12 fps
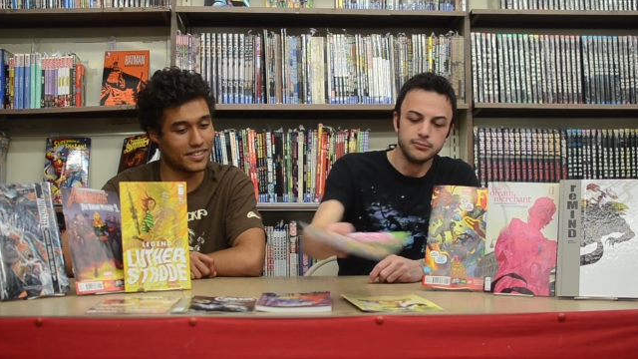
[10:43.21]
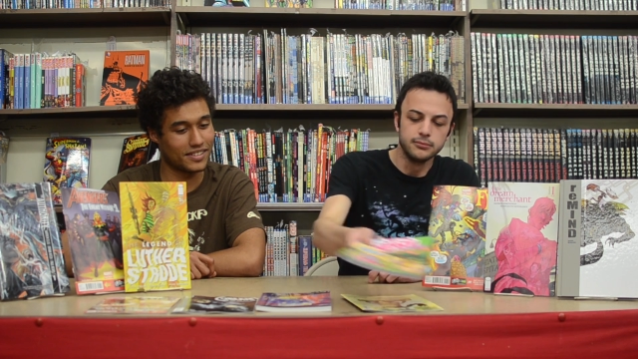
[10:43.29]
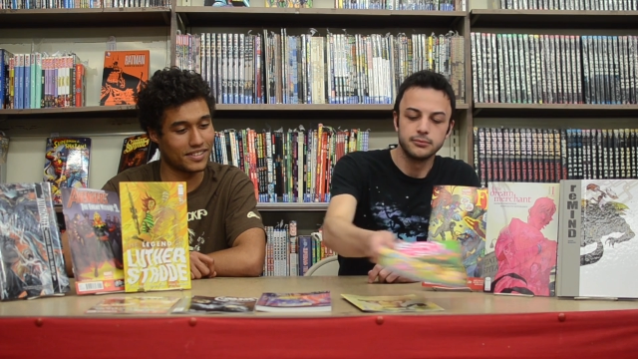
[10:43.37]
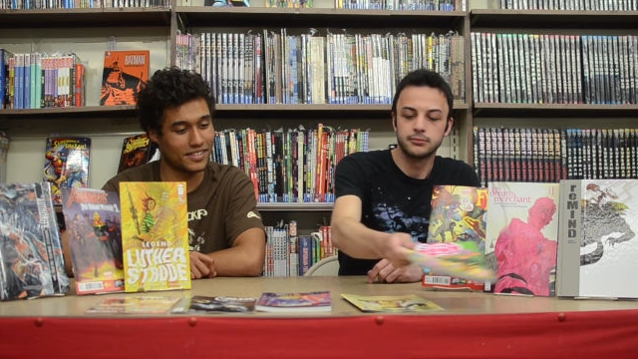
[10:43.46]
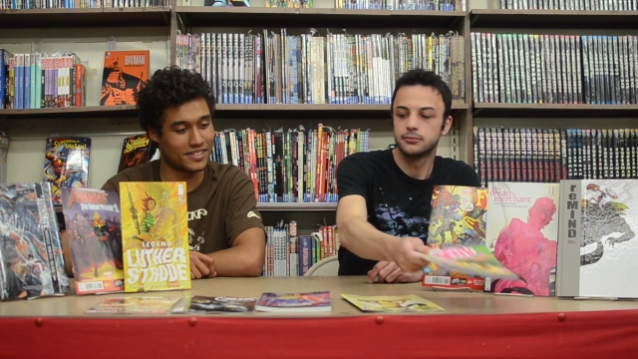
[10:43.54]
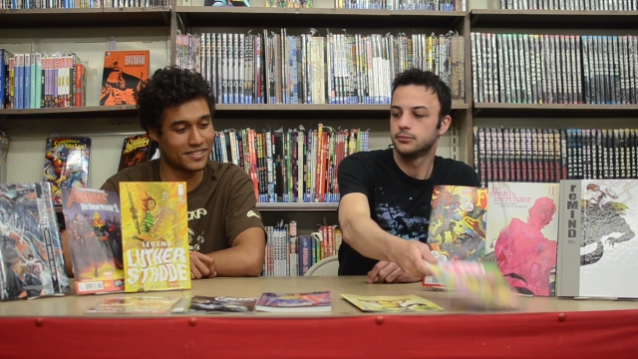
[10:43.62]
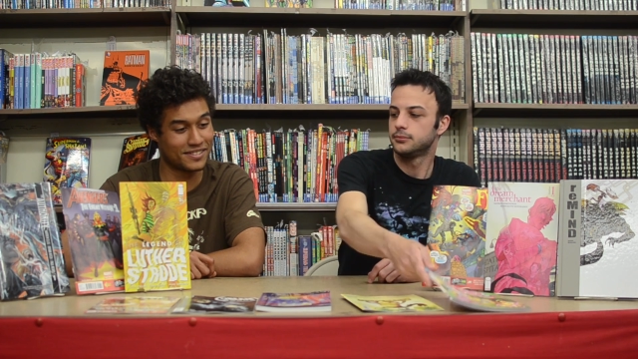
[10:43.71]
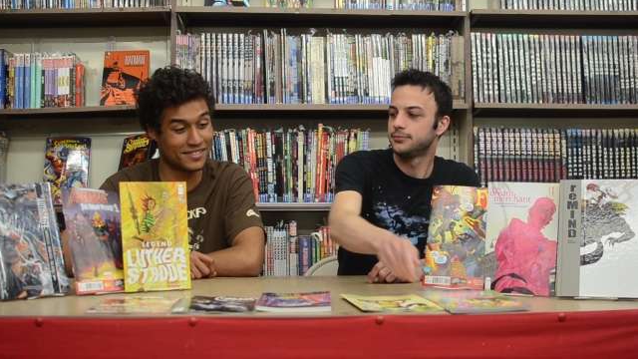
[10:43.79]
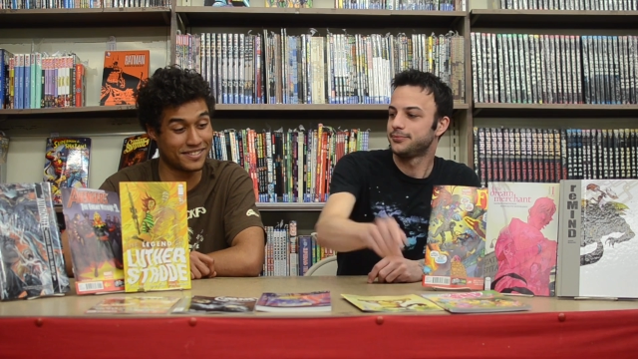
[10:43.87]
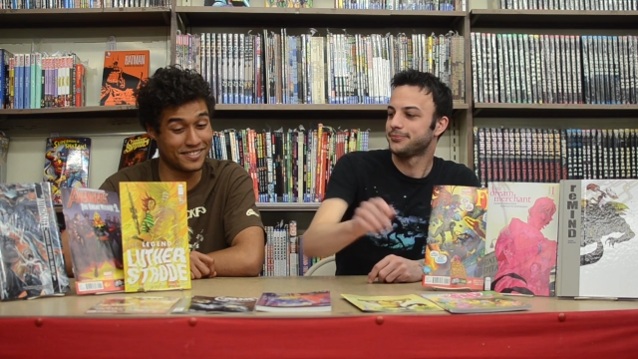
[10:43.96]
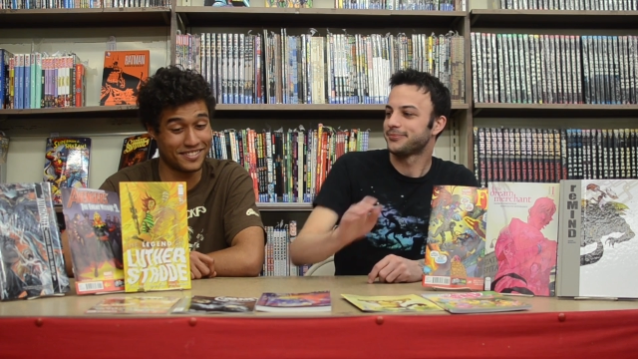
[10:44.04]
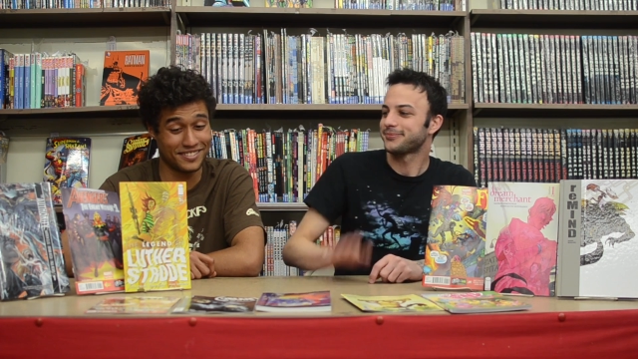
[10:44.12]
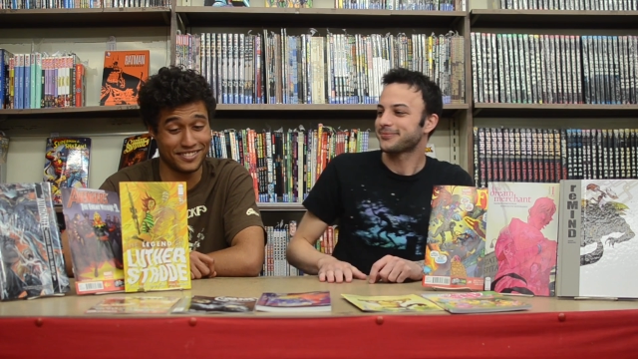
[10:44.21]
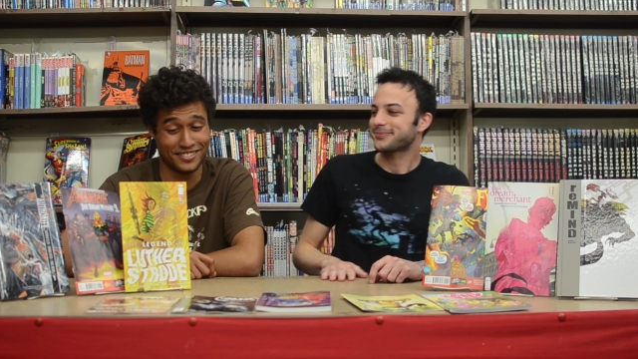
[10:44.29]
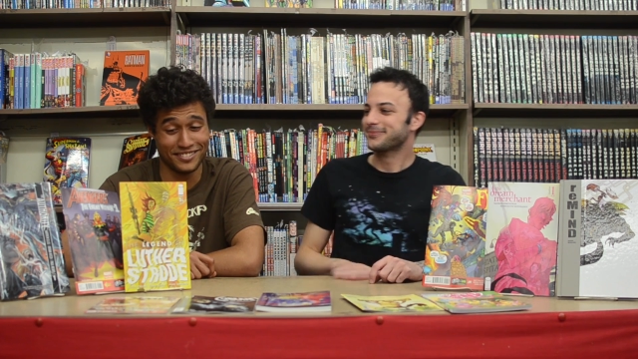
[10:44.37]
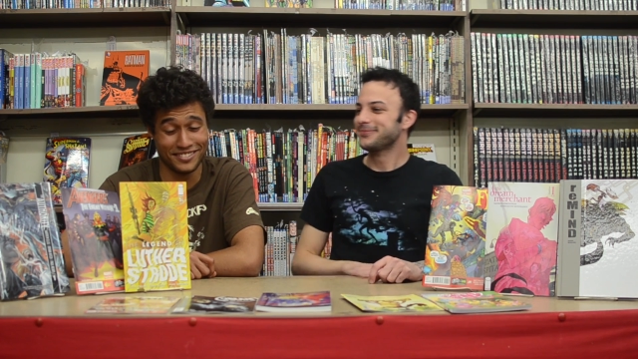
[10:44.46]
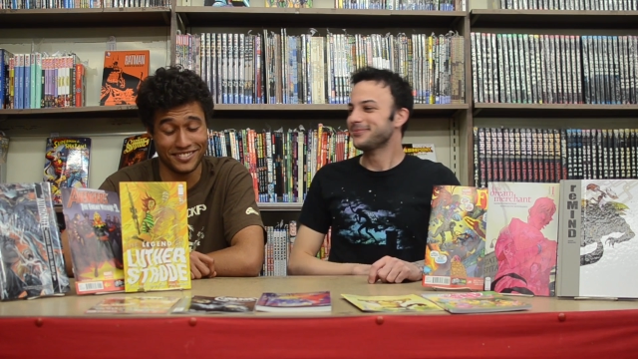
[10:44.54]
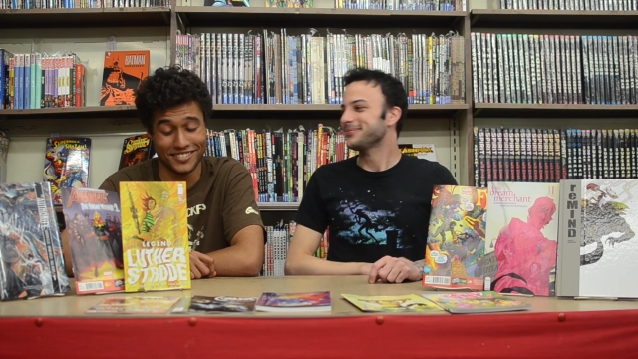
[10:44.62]

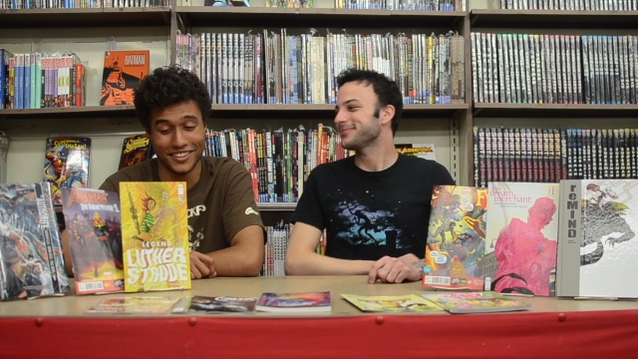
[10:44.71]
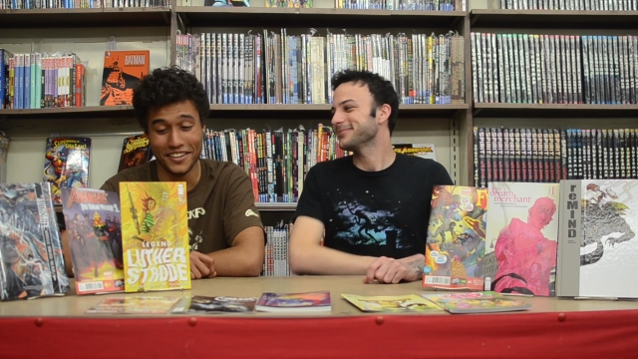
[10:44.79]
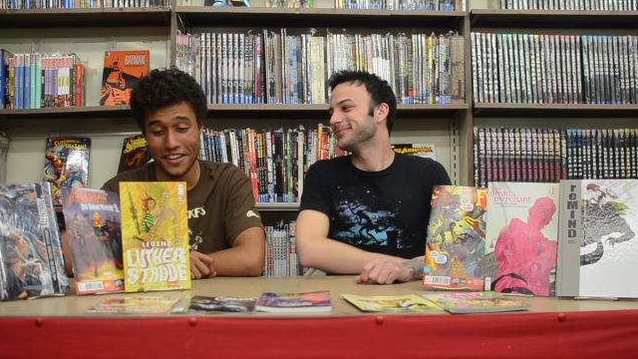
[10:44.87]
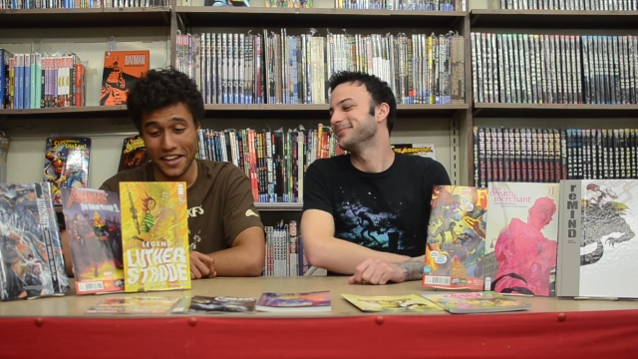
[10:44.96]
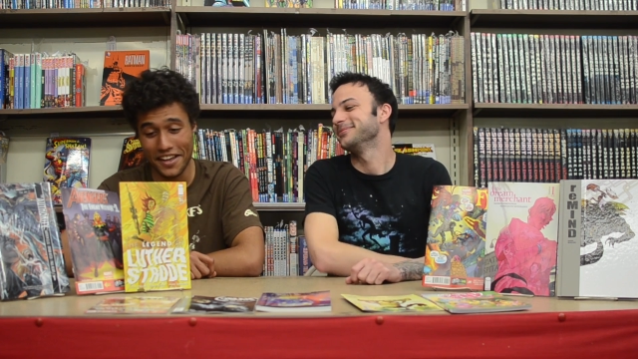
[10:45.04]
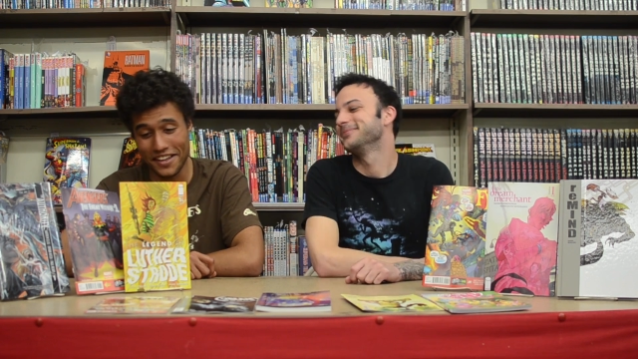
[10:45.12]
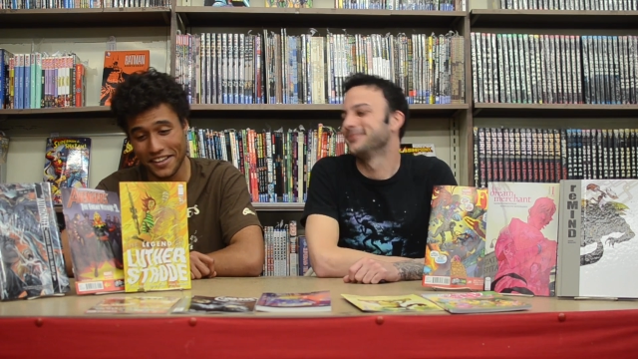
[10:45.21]
No one is speaking in this clip.